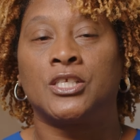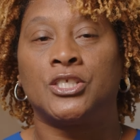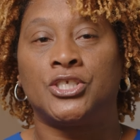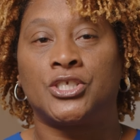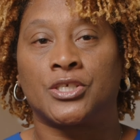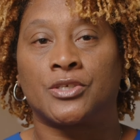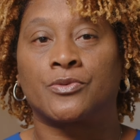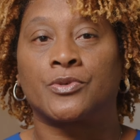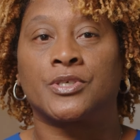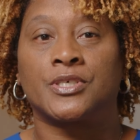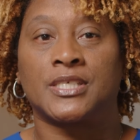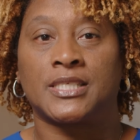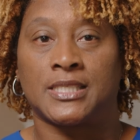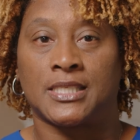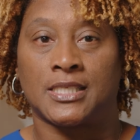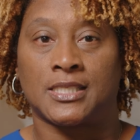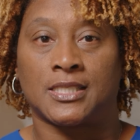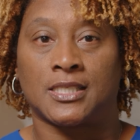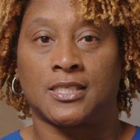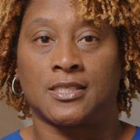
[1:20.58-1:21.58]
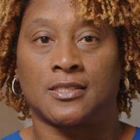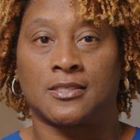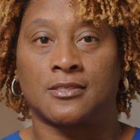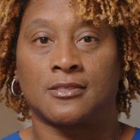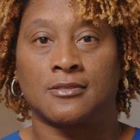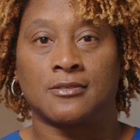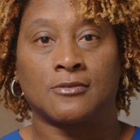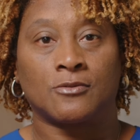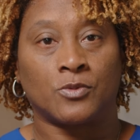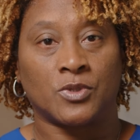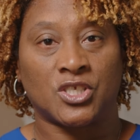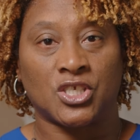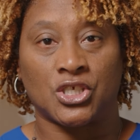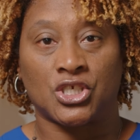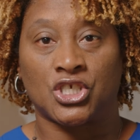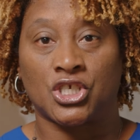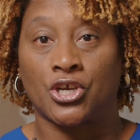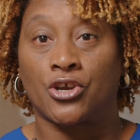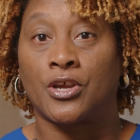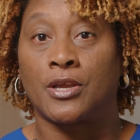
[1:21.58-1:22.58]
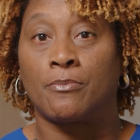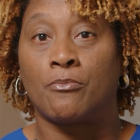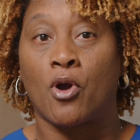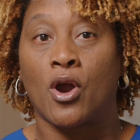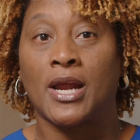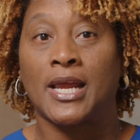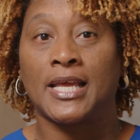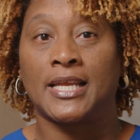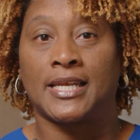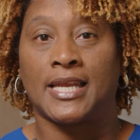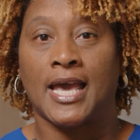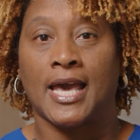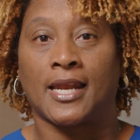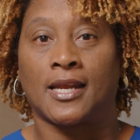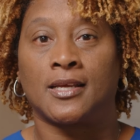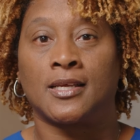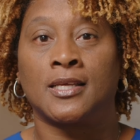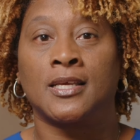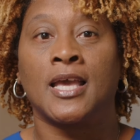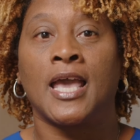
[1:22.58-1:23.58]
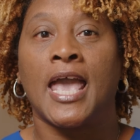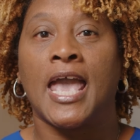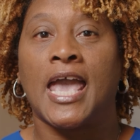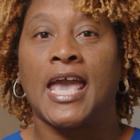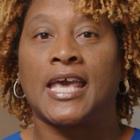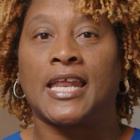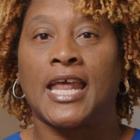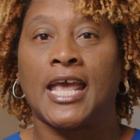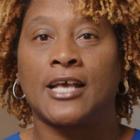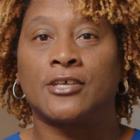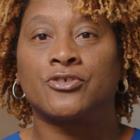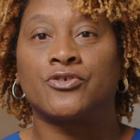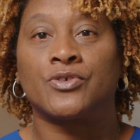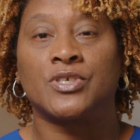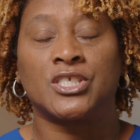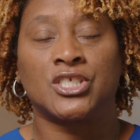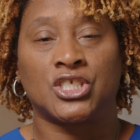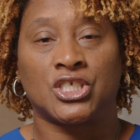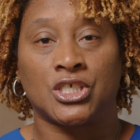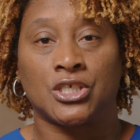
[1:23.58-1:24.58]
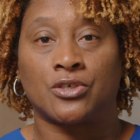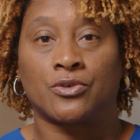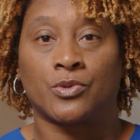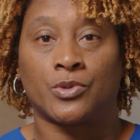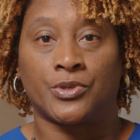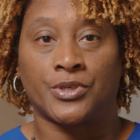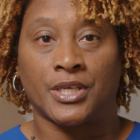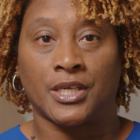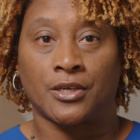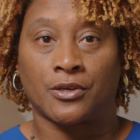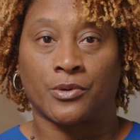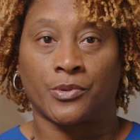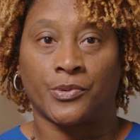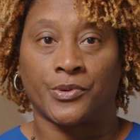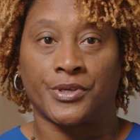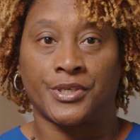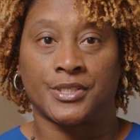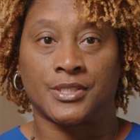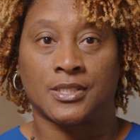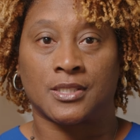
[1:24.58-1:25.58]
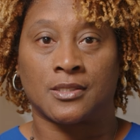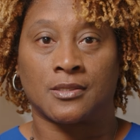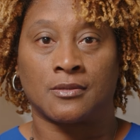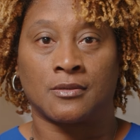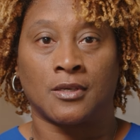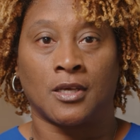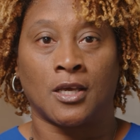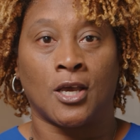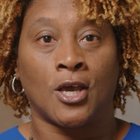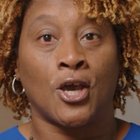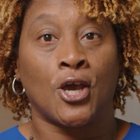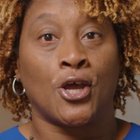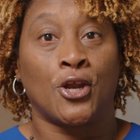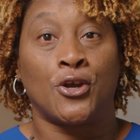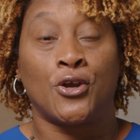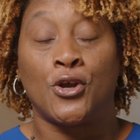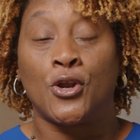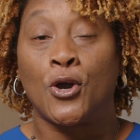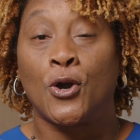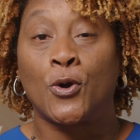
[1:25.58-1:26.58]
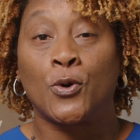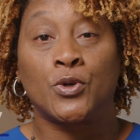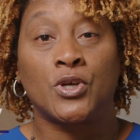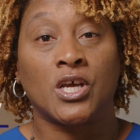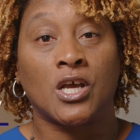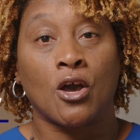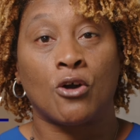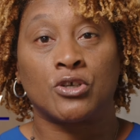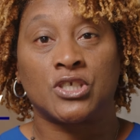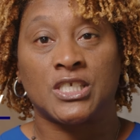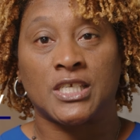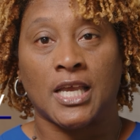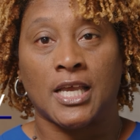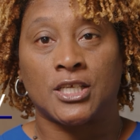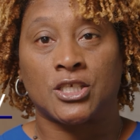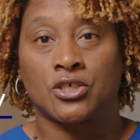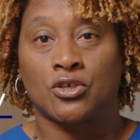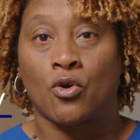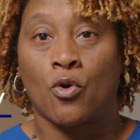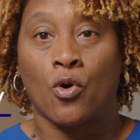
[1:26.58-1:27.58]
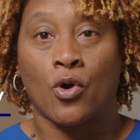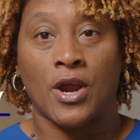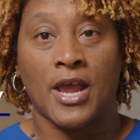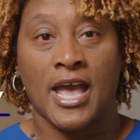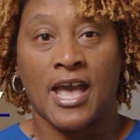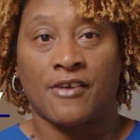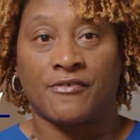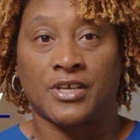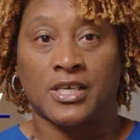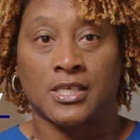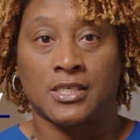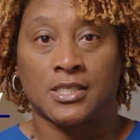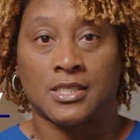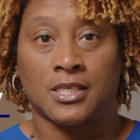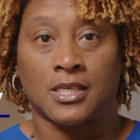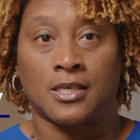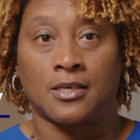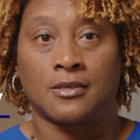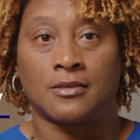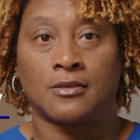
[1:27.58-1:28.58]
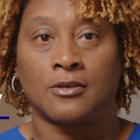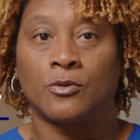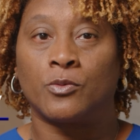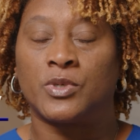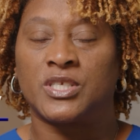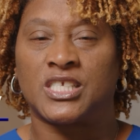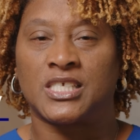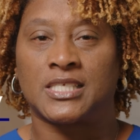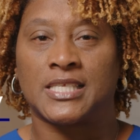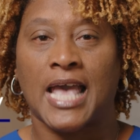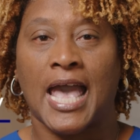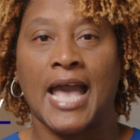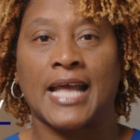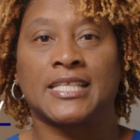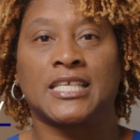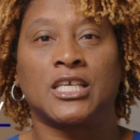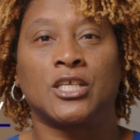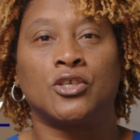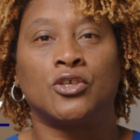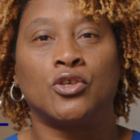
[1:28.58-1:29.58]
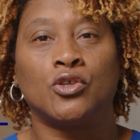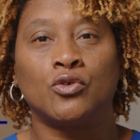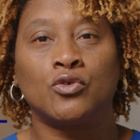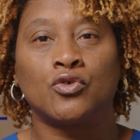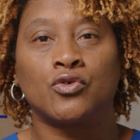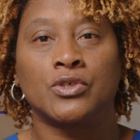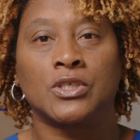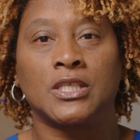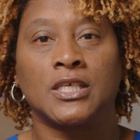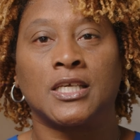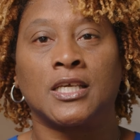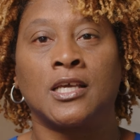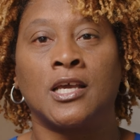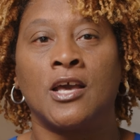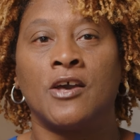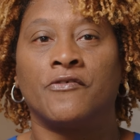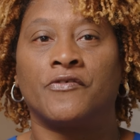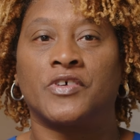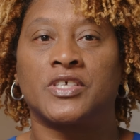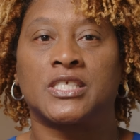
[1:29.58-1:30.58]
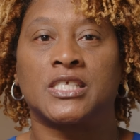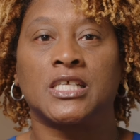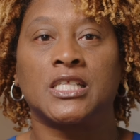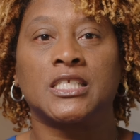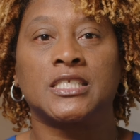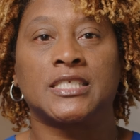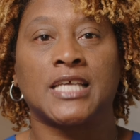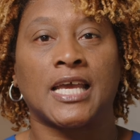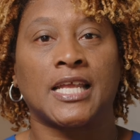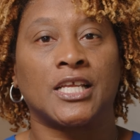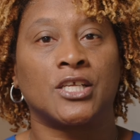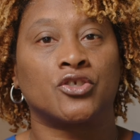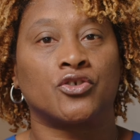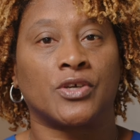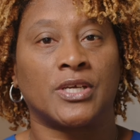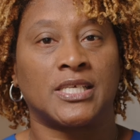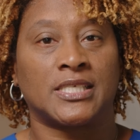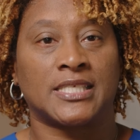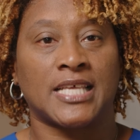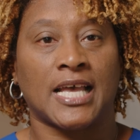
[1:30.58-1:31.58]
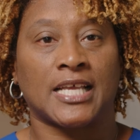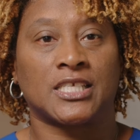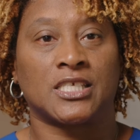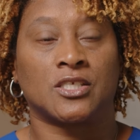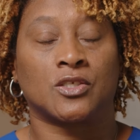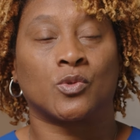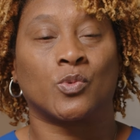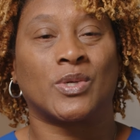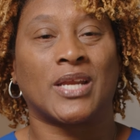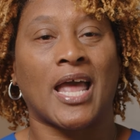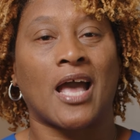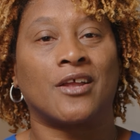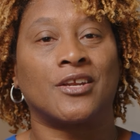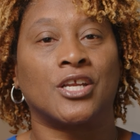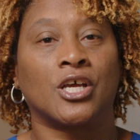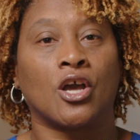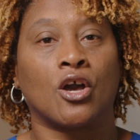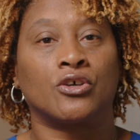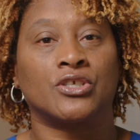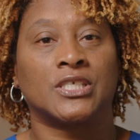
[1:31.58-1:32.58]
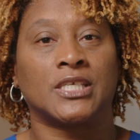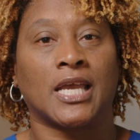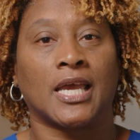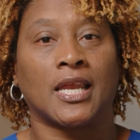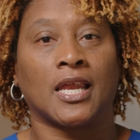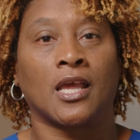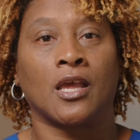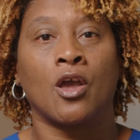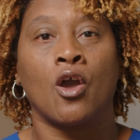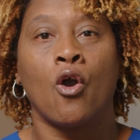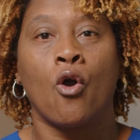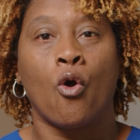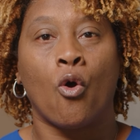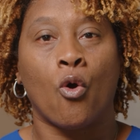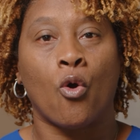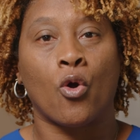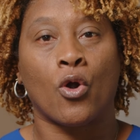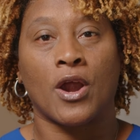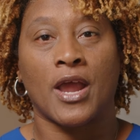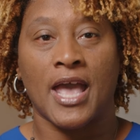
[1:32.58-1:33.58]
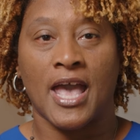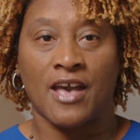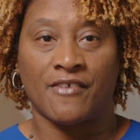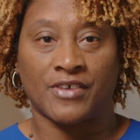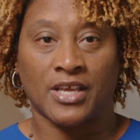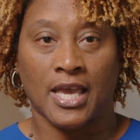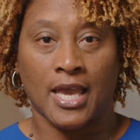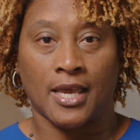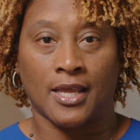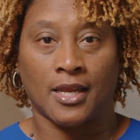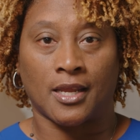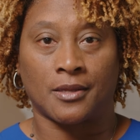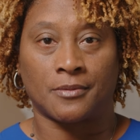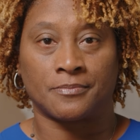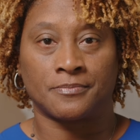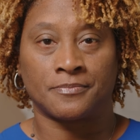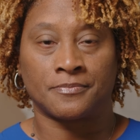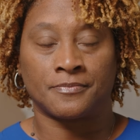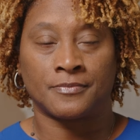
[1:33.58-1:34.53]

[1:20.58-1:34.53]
General assistance, which is sharing market data and answering general inquiries. No negotiation or advocacy, which is acting neutrally, facilitating transactions without negotiating or advocating.